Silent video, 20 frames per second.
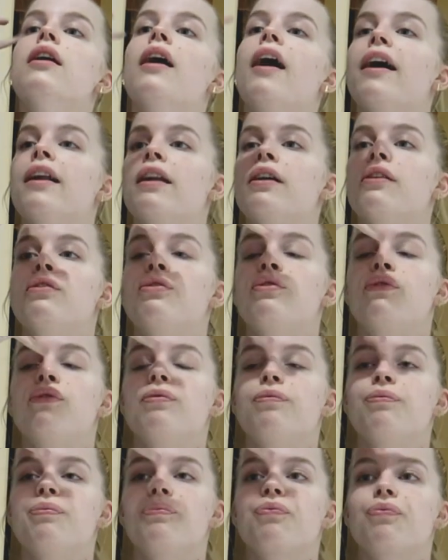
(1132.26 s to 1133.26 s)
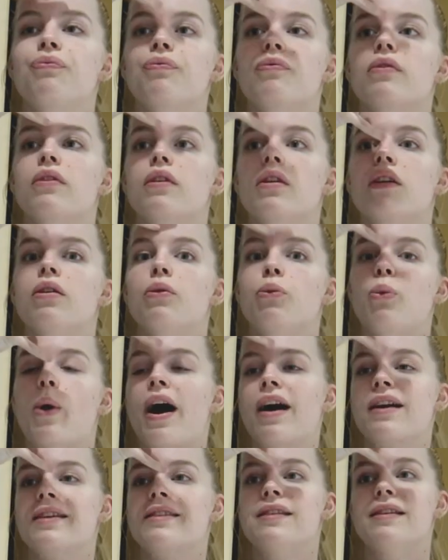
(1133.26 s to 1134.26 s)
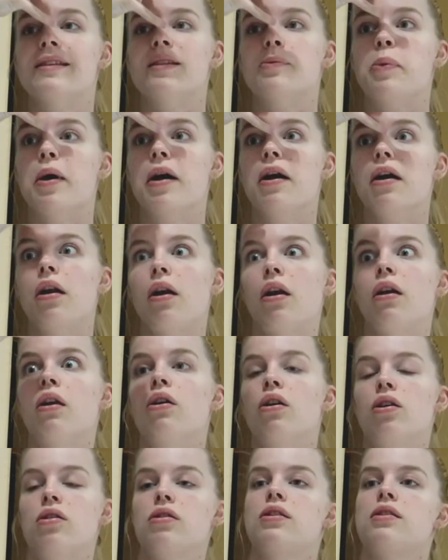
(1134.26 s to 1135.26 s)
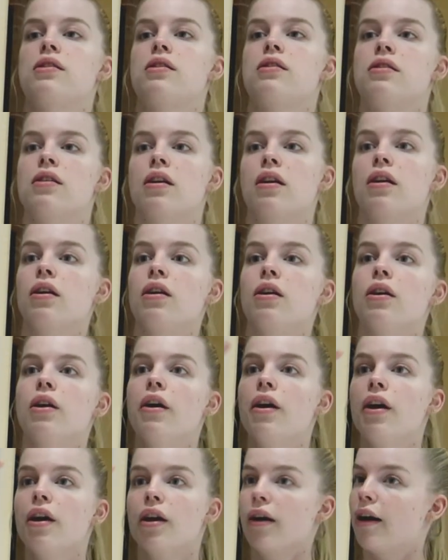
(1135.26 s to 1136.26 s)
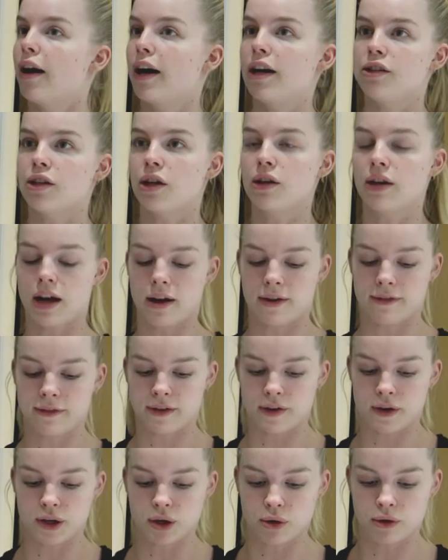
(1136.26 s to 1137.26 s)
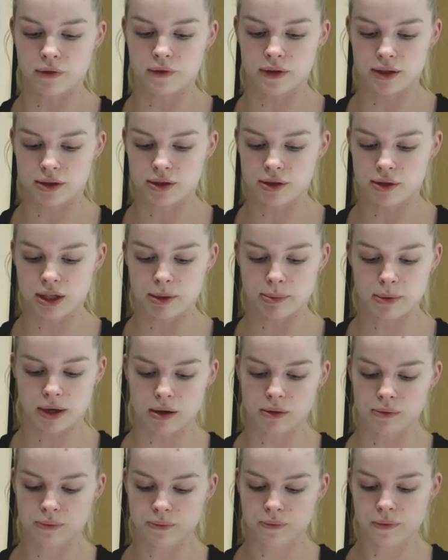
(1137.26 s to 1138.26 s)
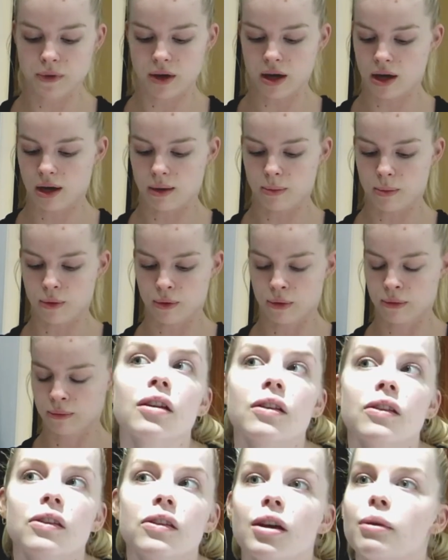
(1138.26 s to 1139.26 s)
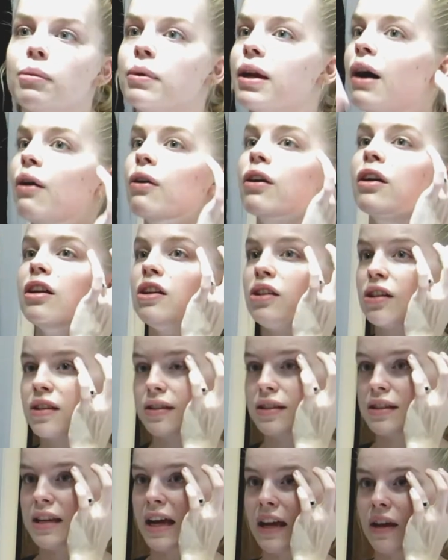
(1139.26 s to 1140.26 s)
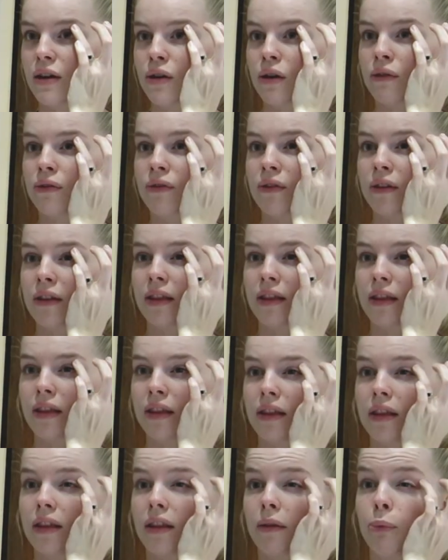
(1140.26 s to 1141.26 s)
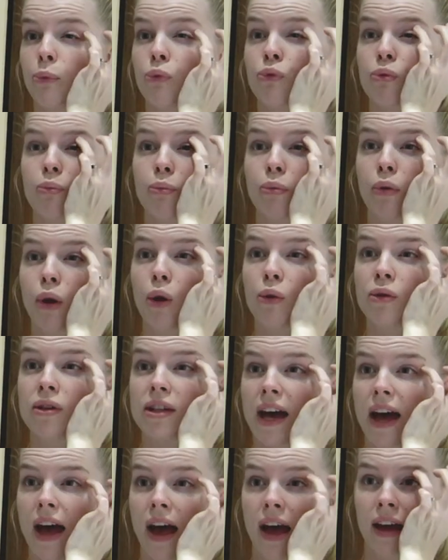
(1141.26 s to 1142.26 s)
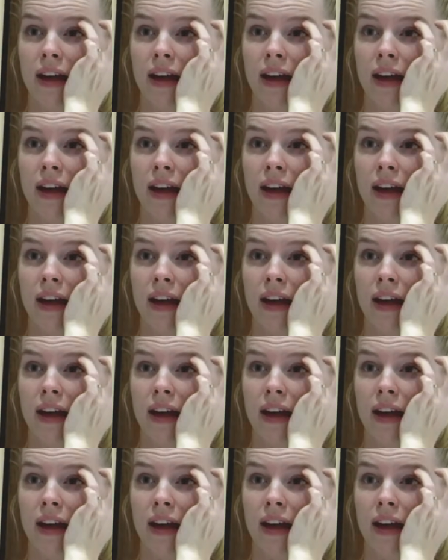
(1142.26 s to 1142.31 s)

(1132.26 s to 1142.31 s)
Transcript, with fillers: and I've waxed this bit a lot, so I don't have a very obvious unibrow anymore. So I'm now going to just take off the blonde hair